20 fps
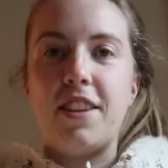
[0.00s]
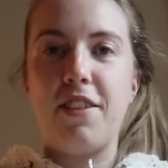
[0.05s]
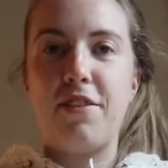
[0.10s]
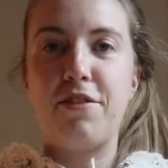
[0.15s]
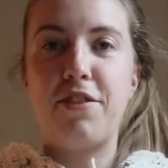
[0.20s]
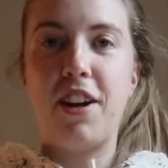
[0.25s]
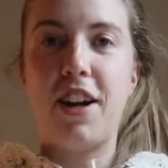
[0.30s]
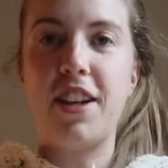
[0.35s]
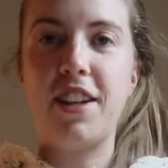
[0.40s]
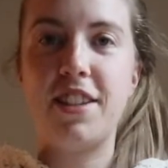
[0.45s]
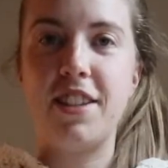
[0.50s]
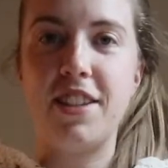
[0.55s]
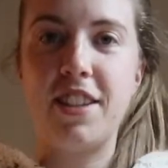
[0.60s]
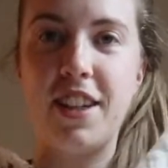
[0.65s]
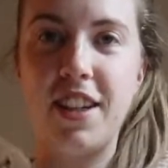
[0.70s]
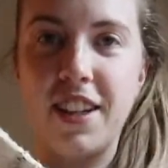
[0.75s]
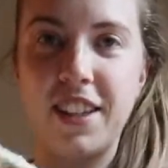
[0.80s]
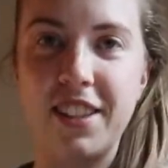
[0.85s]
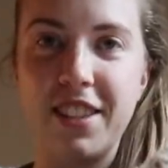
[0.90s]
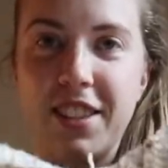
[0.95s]
the front.
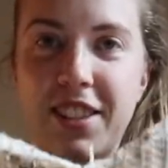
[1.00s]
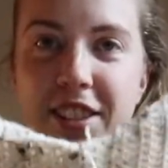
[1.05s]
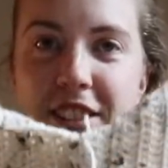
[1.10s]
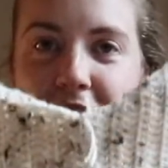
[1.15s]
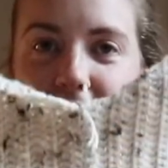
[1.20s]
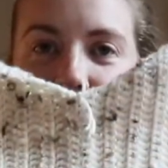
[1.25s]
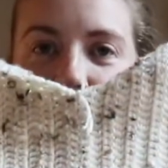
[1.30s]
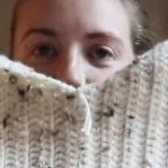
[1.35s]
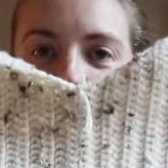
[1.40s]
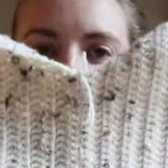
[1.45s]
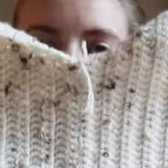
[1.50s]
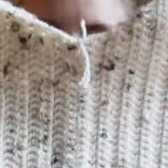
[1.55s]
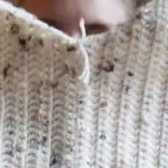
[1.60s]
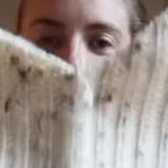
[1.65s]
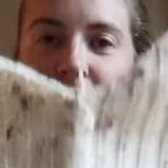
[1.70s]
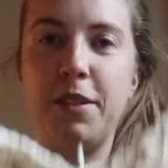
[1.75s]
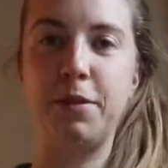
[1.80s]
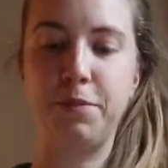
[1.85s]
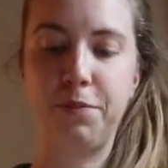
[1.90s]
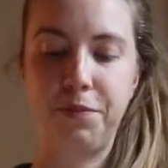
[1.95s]
It's just gonna
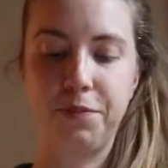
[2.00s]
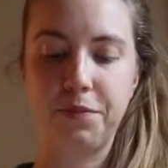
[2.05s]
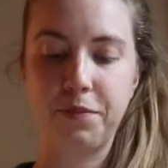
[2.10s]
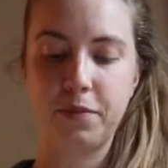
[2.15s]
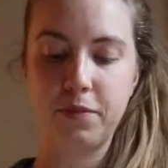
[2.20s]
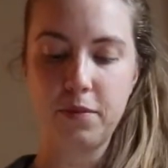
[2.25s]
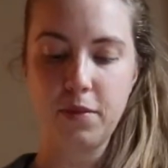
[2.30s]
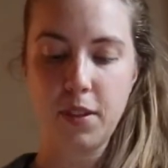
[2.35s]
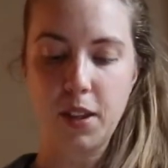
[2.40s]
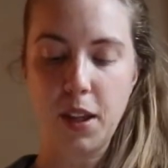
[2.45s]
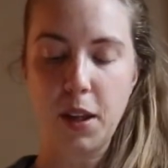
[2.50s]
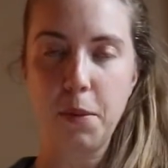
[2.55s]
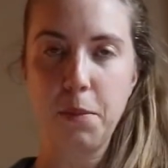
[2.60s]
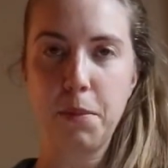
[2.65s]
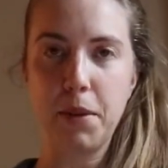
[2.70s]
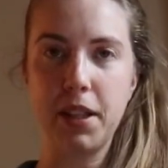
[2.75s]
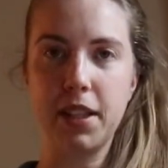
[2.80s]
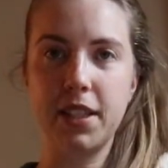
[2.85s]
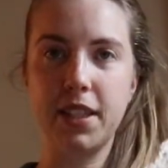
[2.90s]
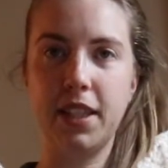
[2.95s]

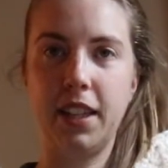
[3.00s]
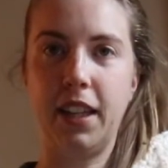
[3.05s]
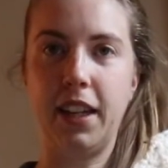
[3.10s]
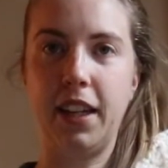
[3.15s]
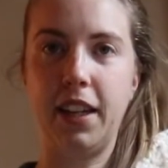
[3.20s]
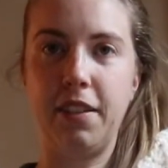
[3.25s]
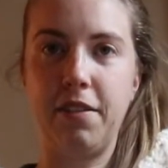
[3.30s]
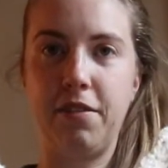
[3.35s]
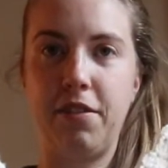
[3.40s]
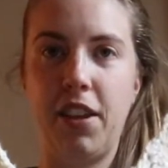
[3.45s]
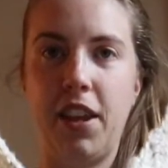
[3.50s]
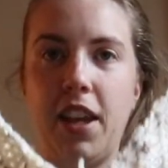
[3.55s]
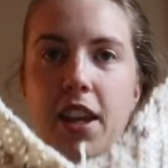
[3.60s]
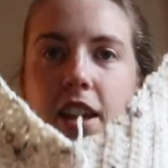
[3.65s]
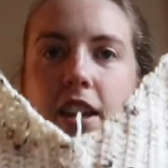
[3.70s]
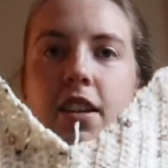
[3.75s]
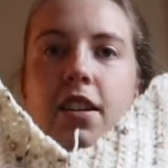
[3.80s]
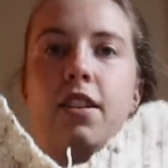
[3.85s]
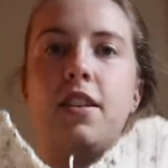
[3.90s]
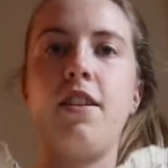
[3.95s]
be a slight
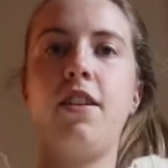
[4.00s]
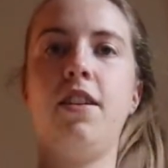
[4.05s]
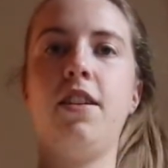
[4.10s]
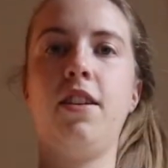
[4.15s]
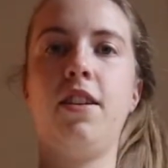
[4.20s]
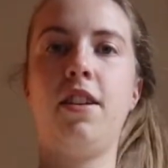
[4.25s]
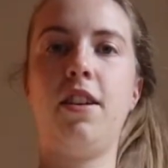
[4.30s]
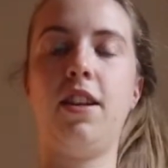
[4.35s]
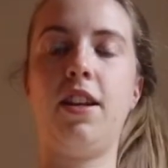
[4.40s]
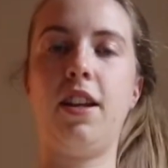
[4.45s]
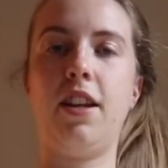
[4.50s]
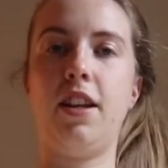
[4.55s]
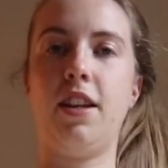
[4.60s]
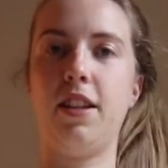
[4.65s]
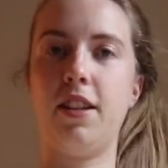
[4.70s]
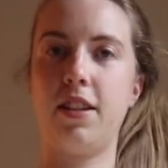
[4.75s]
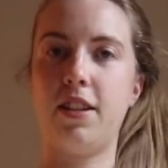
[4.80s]
V. And